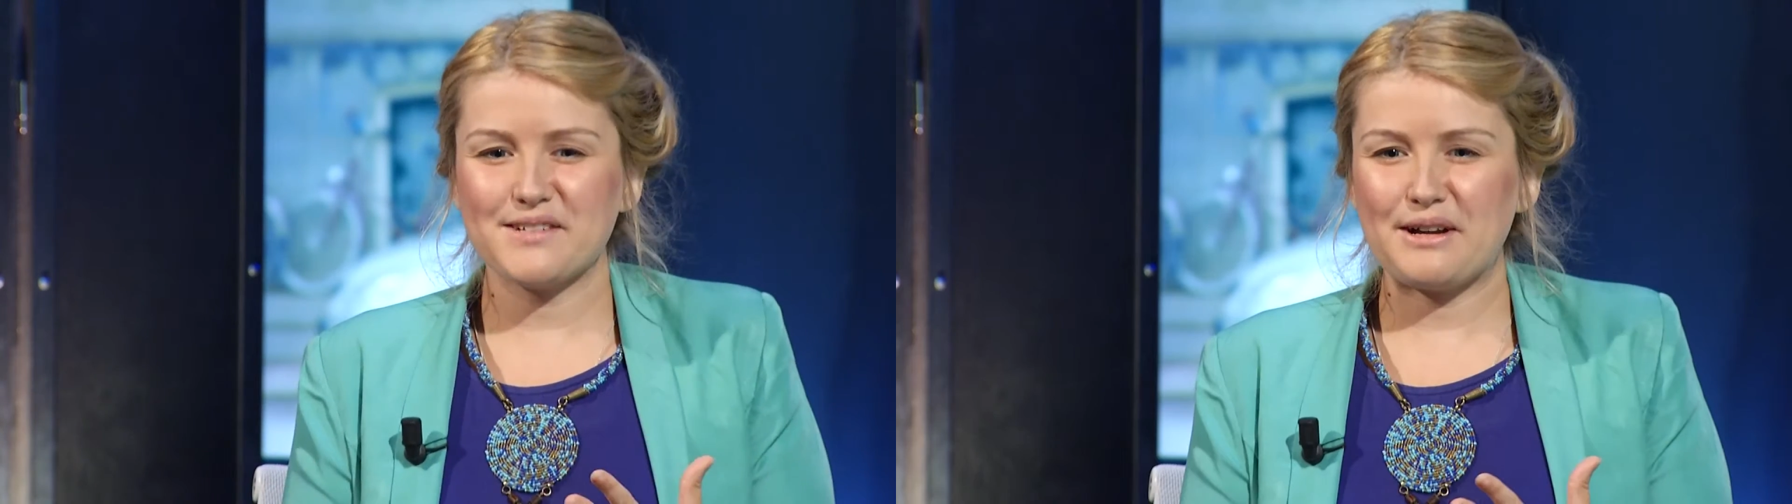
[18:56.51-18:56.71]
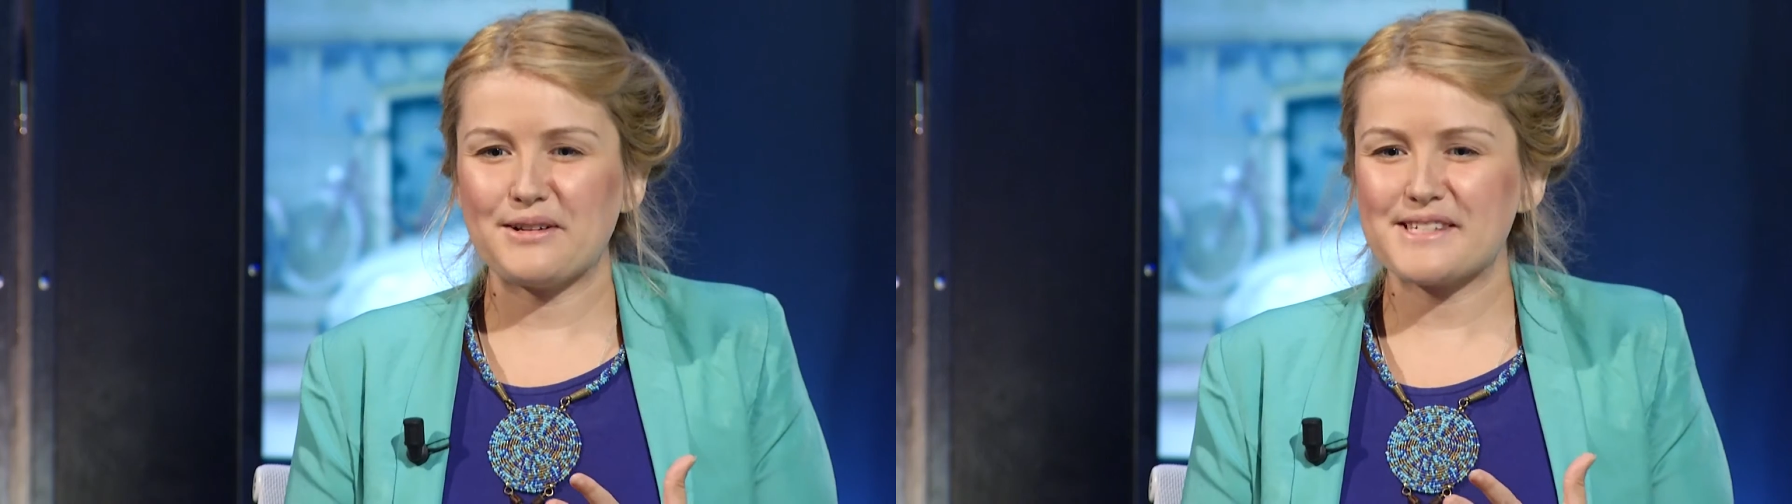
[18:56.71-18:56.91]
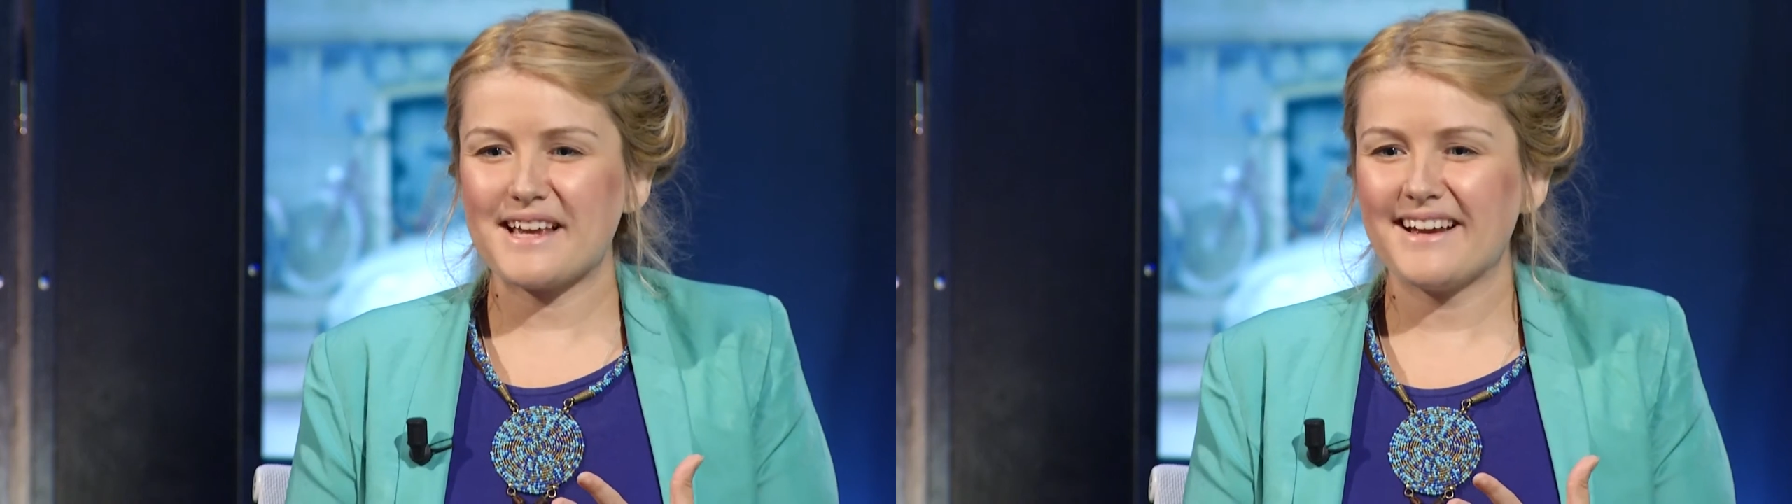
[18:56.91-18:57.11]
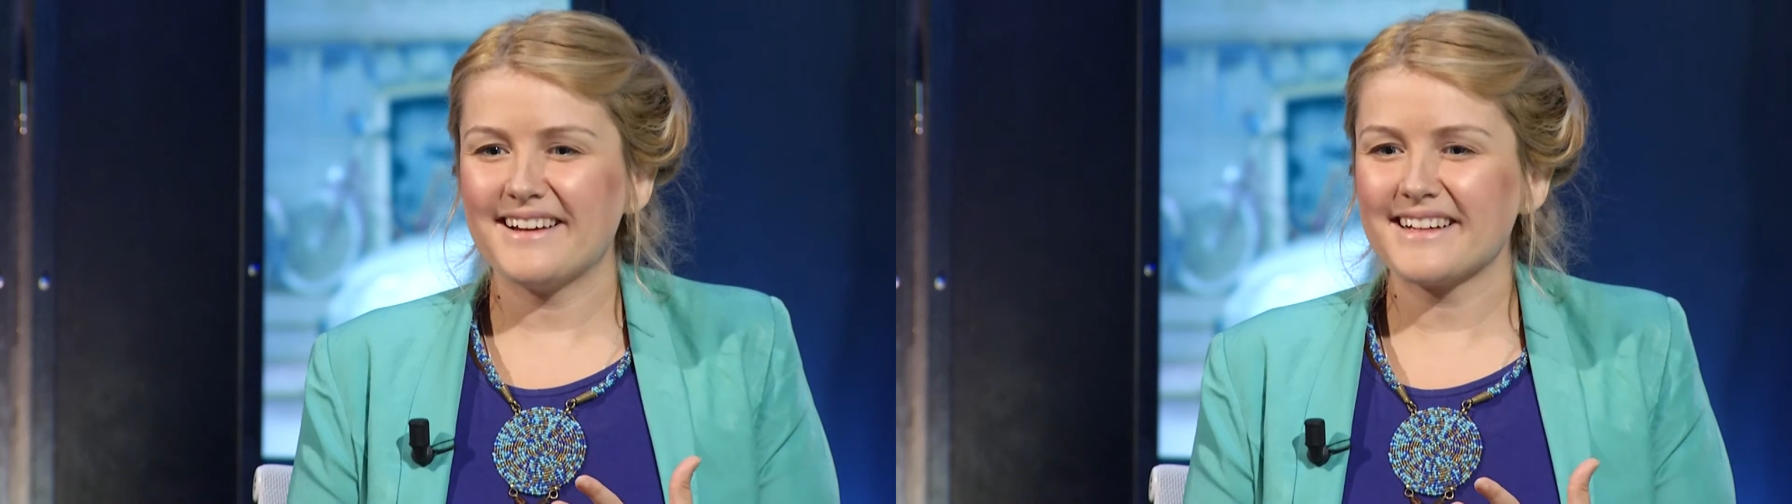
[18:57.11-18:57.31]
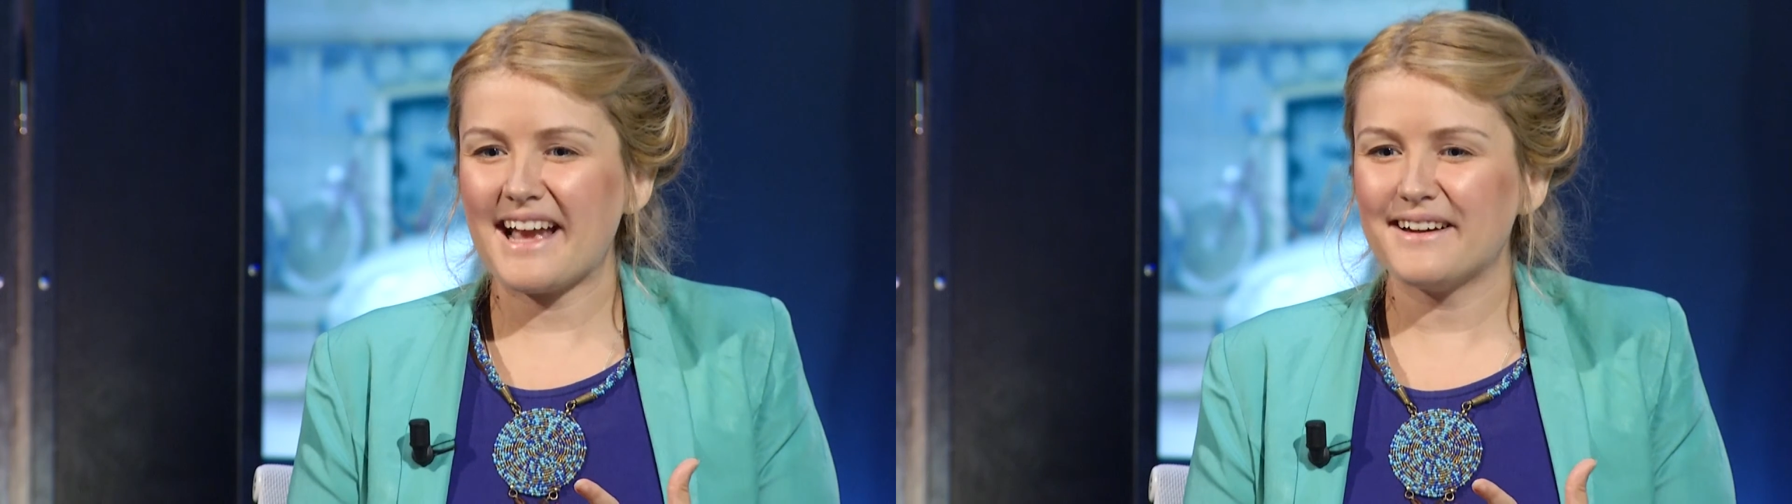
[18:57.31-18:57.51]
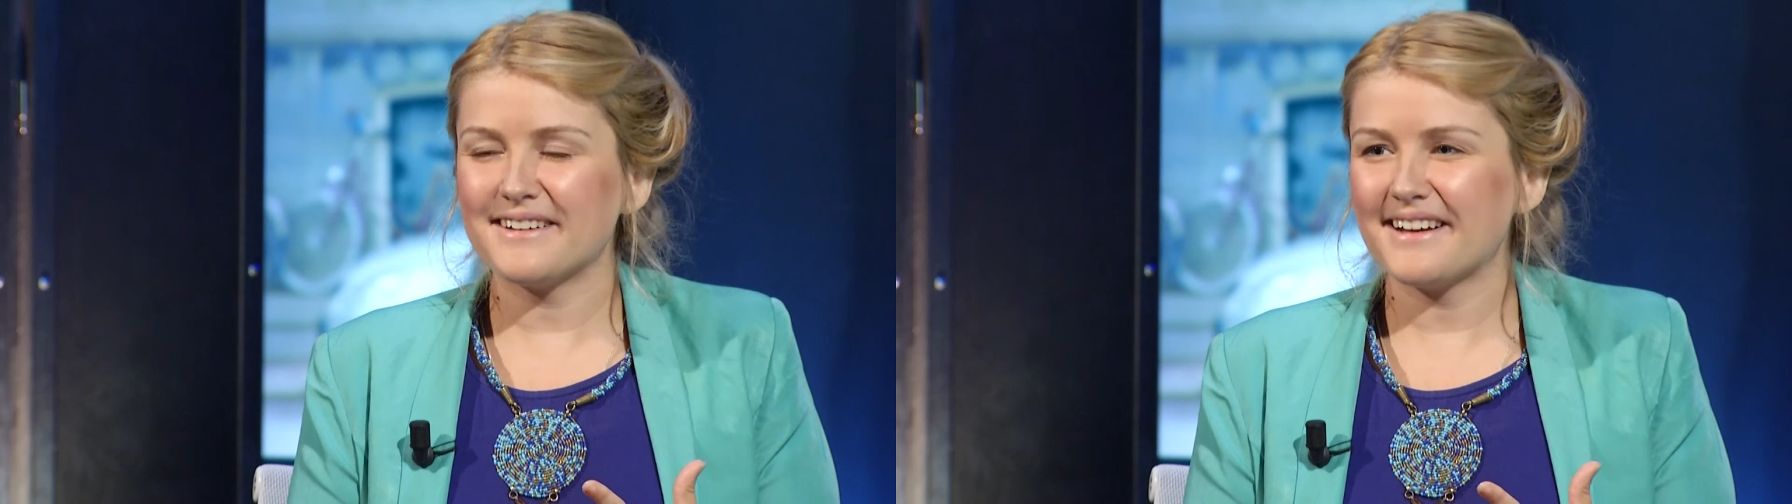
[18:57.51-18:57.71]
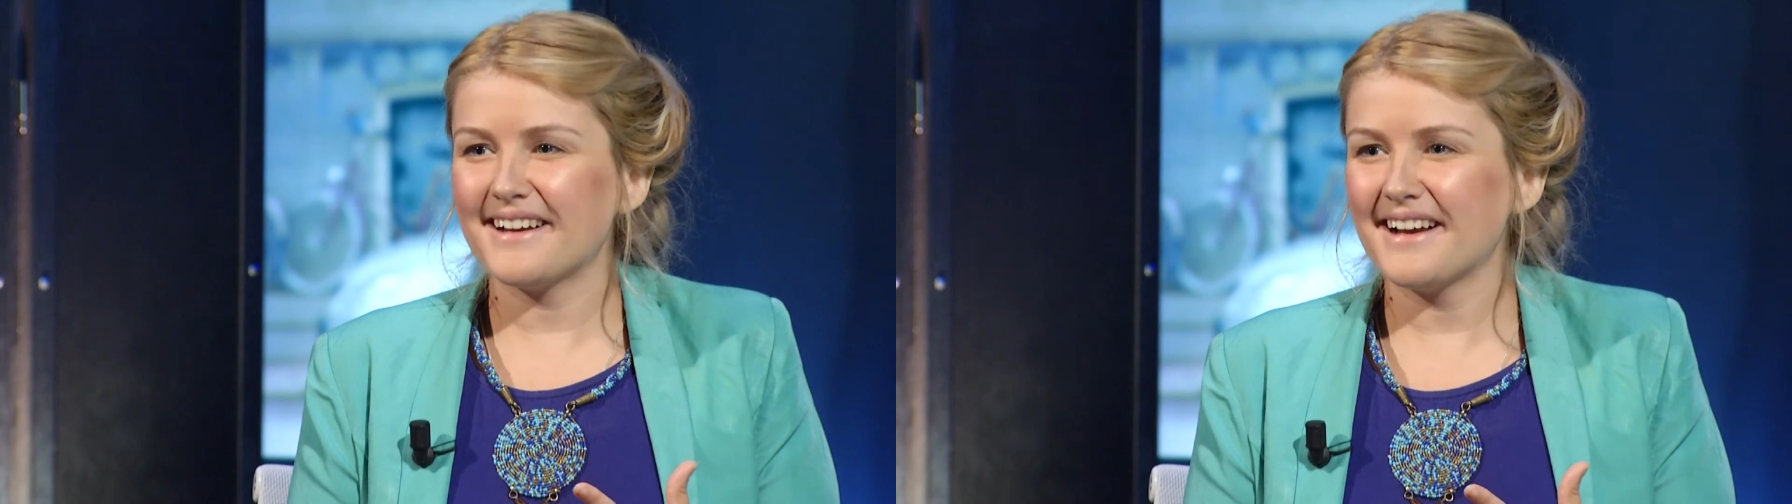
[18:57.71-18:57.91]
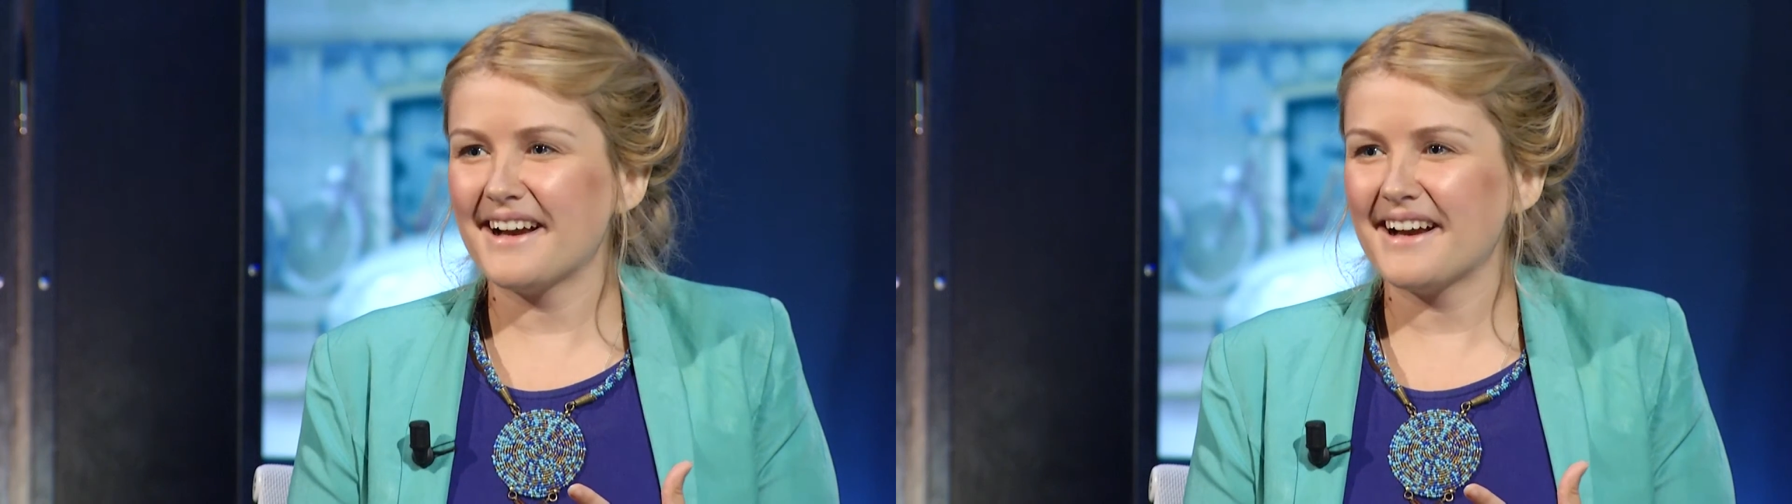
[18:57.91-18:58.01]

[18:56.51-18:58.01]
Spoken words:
I would say, in Canada.